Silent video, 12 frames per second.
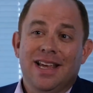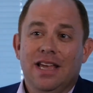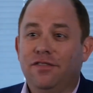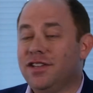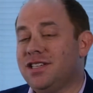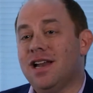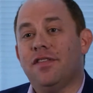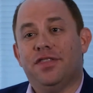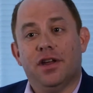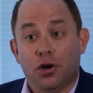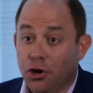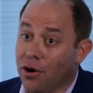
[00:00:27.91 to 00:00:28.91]
if it's not
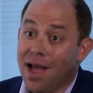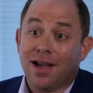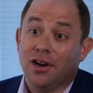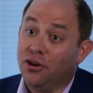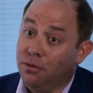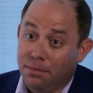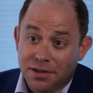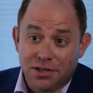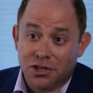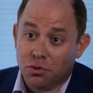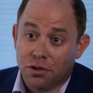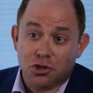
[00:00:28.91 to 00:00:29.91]
there, you're not going to do
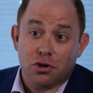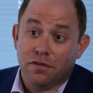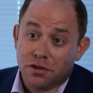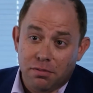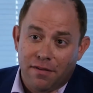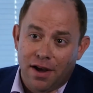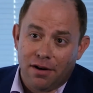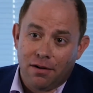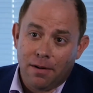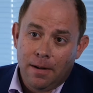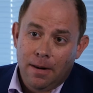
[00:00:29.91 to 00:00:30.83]
business with a service provider.